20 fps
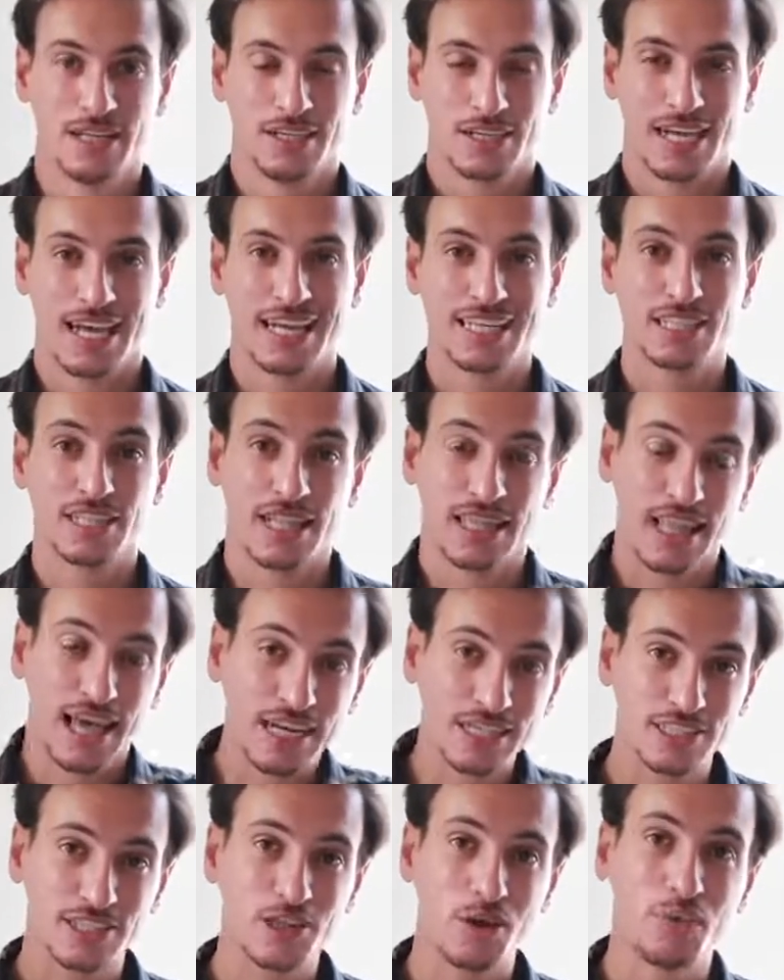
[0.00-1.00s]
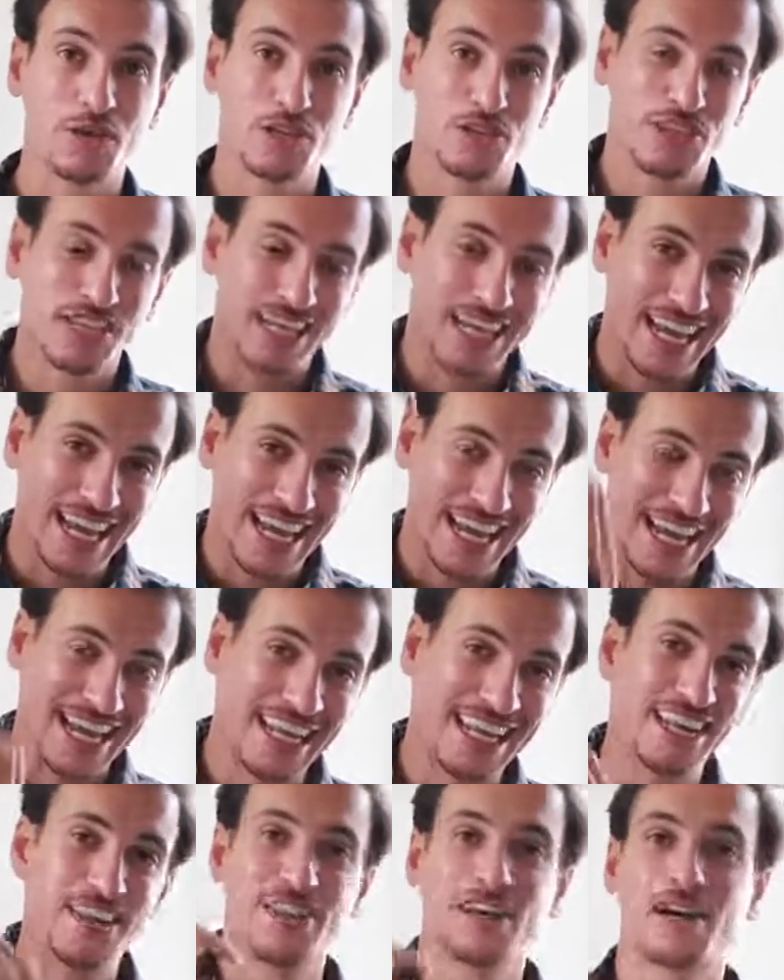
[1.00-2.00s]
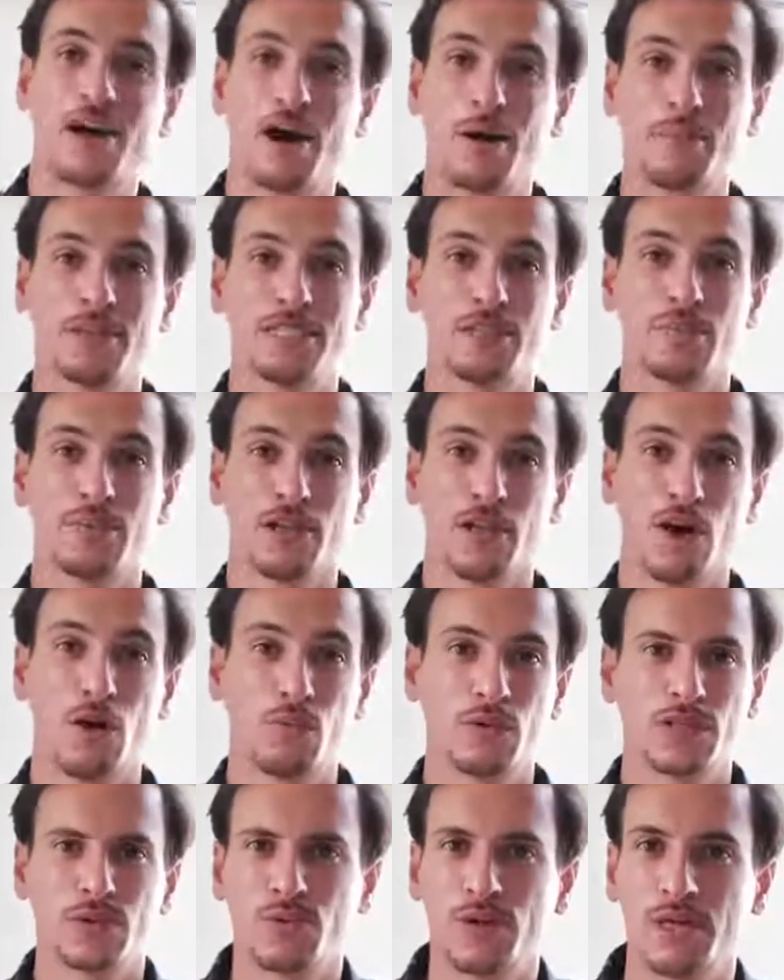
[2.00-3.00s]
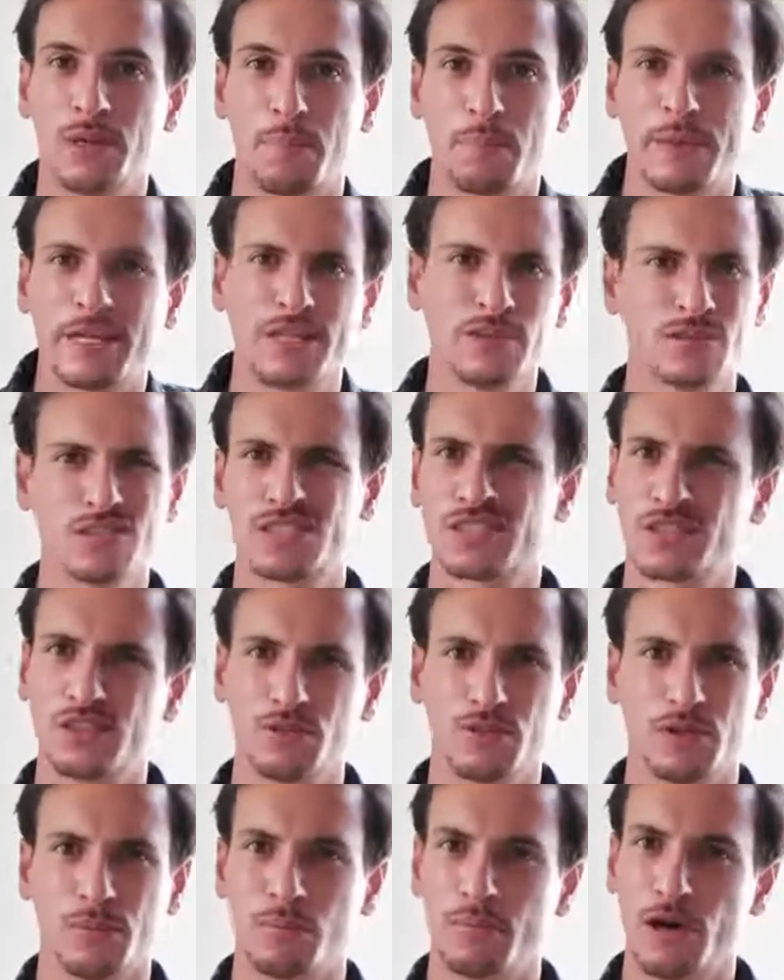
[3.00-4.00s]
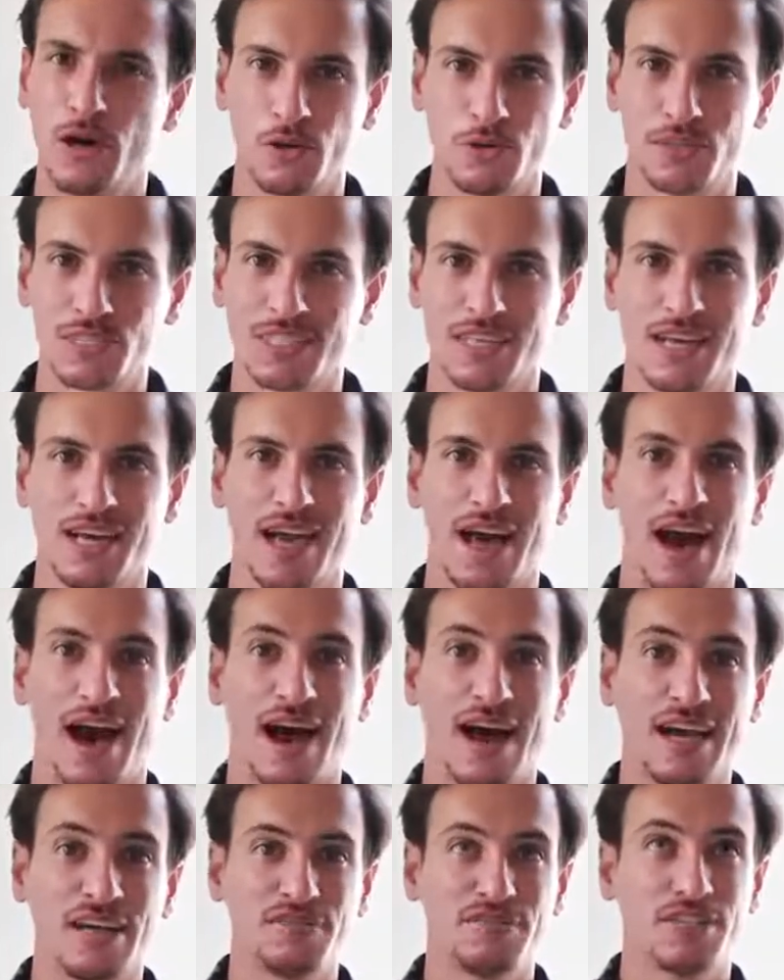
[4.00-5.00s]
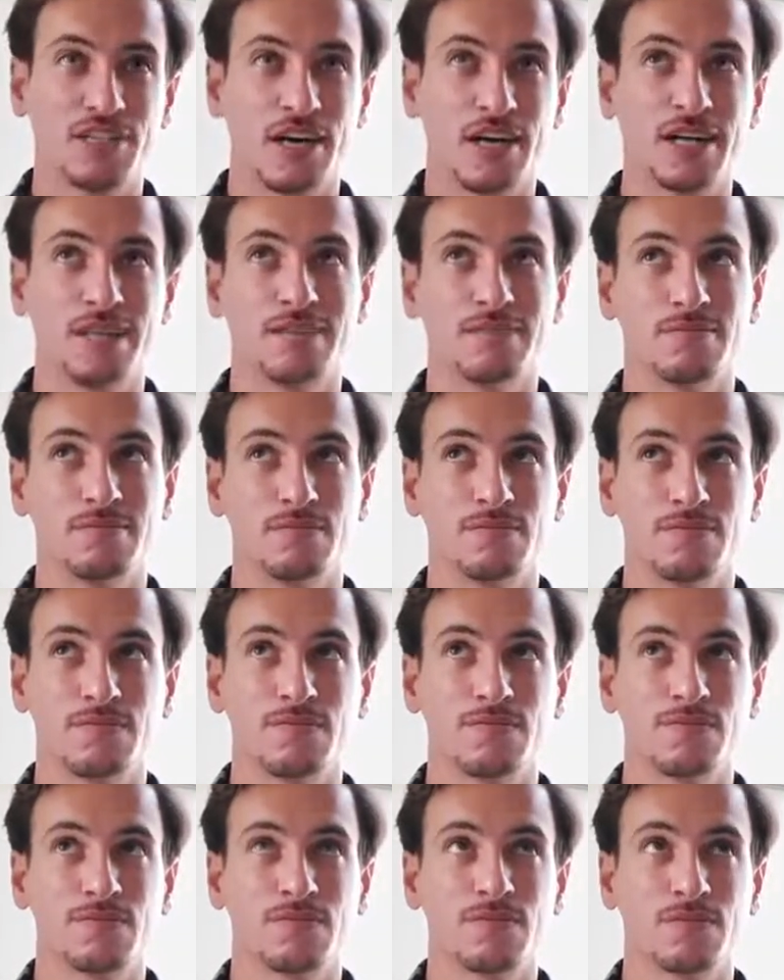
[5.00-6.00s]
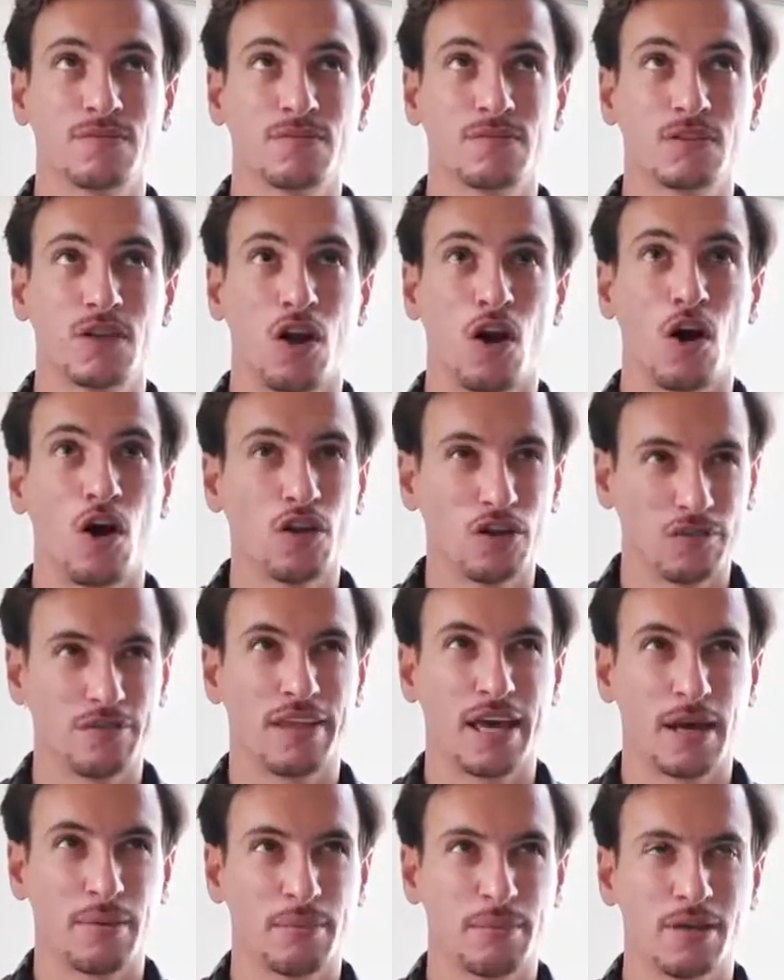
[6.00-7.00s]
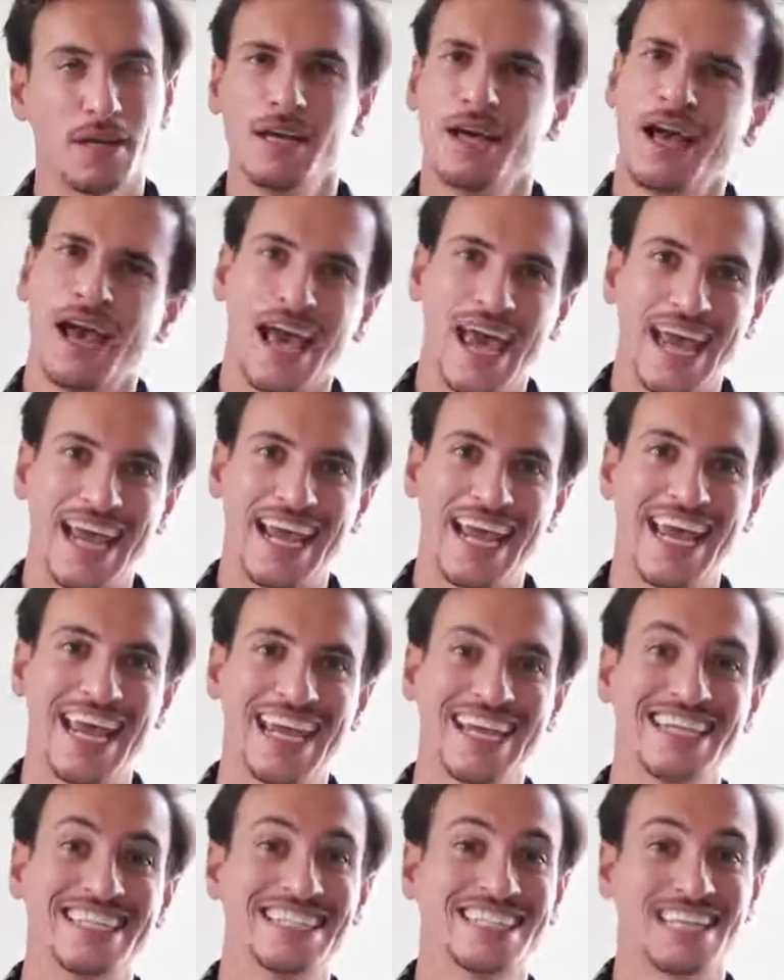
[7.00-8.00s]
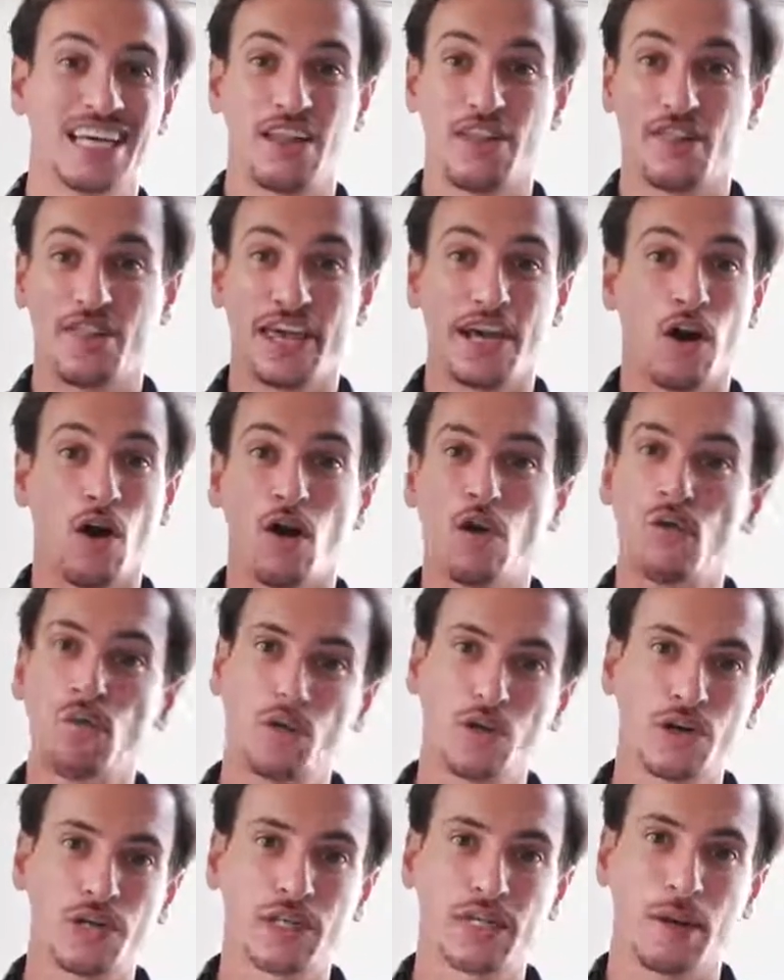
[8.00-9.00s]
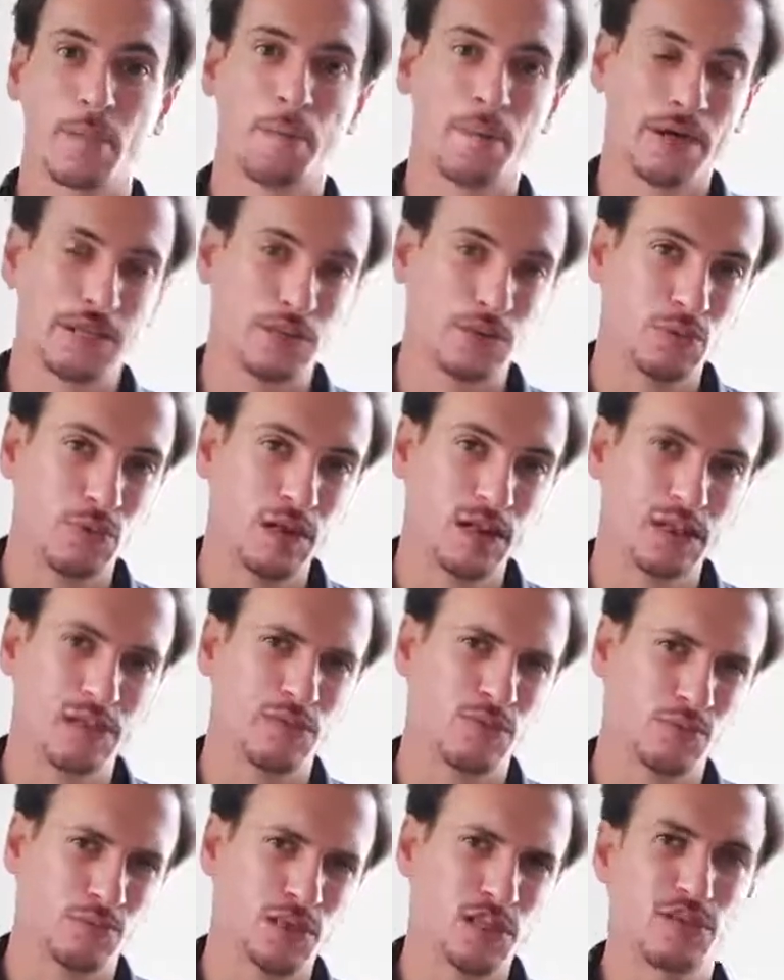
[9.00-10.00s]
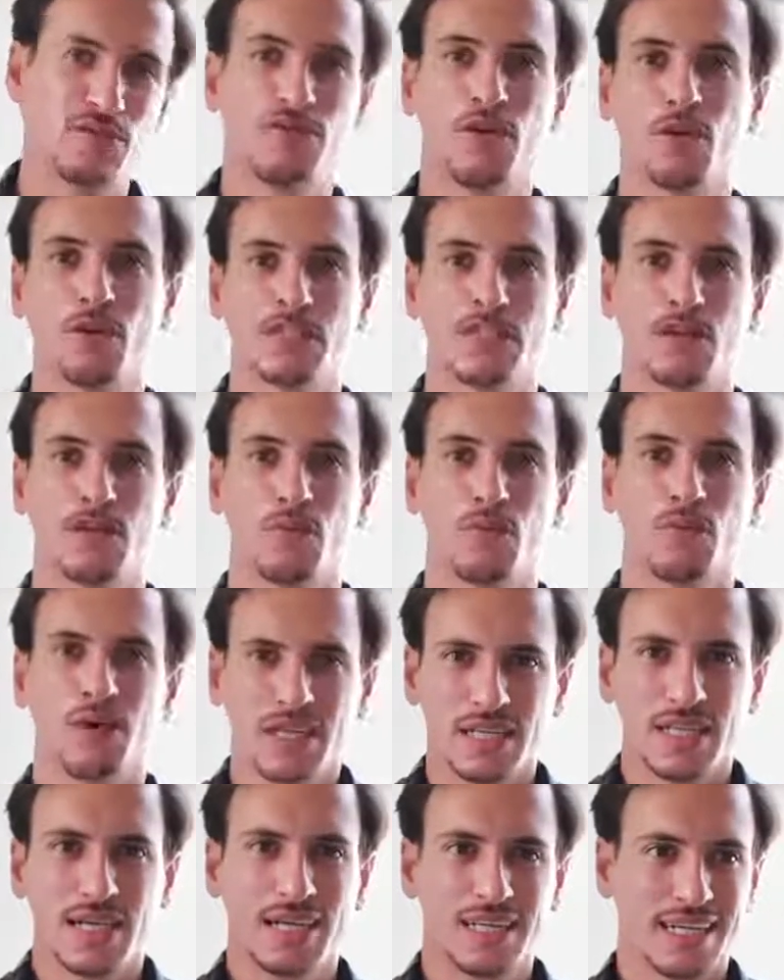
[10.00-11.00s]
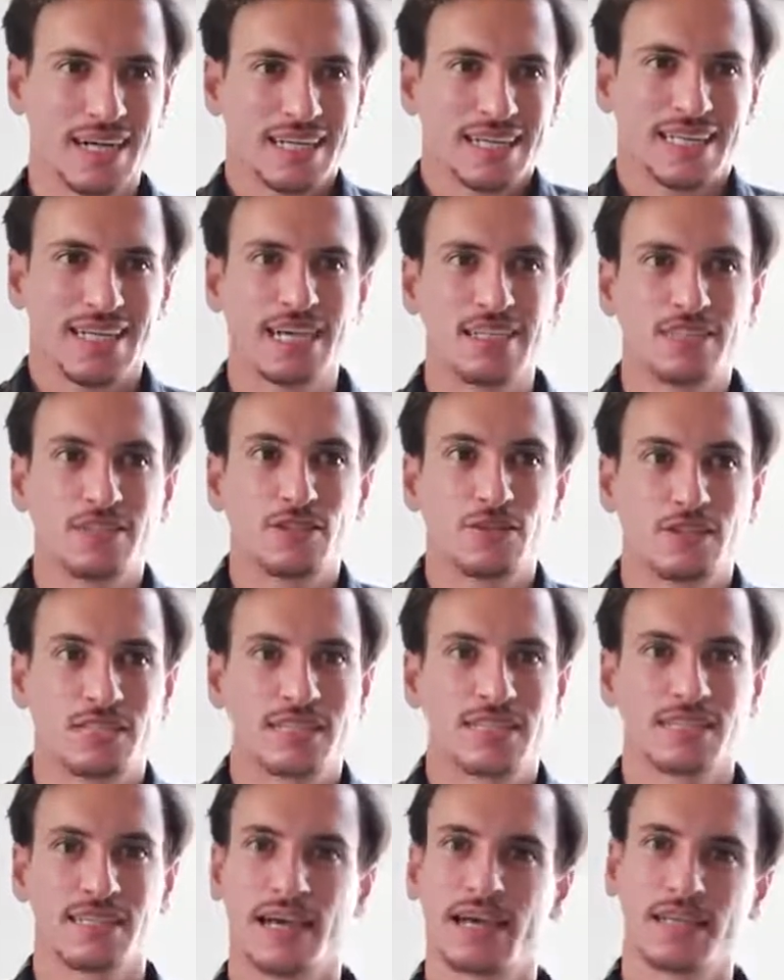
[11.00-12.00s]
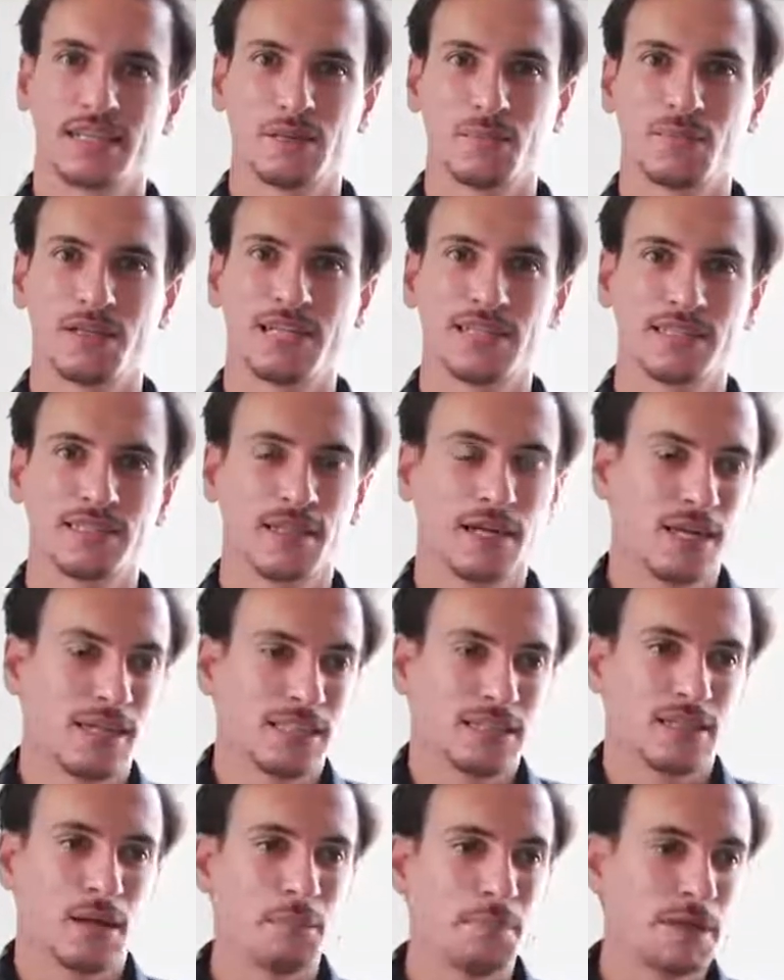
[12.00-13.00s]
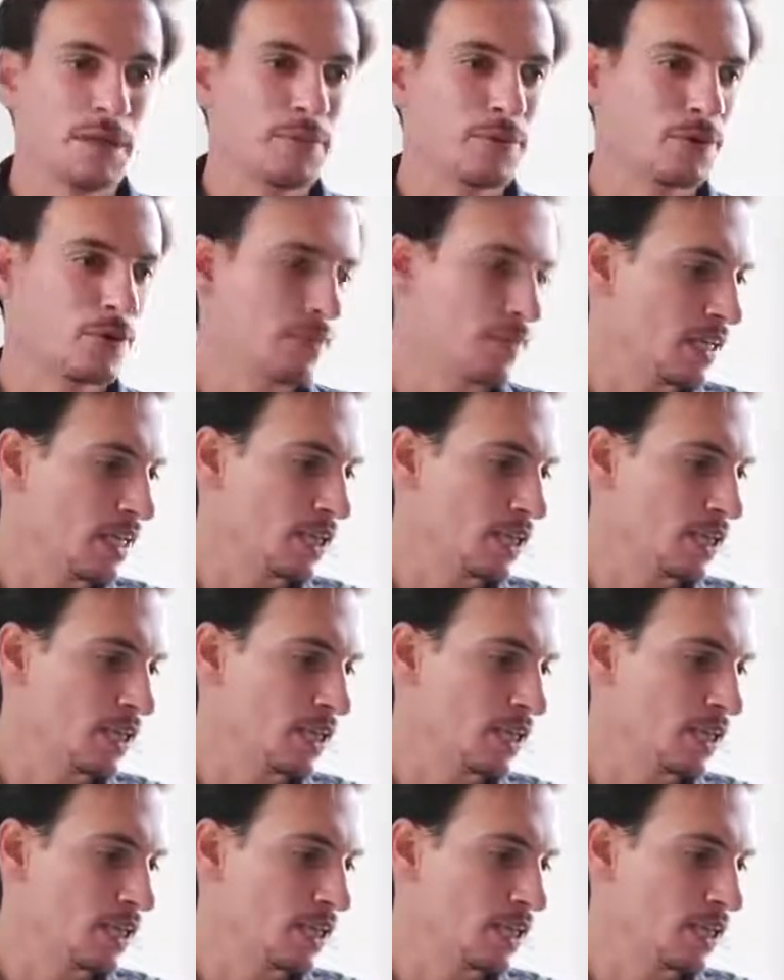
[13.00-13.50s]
Okay, let us know what you think in the comments below. Which one appeals to you the most? I've done all of them and they all work, but you want to really focus on what kind of gets you excited, because some people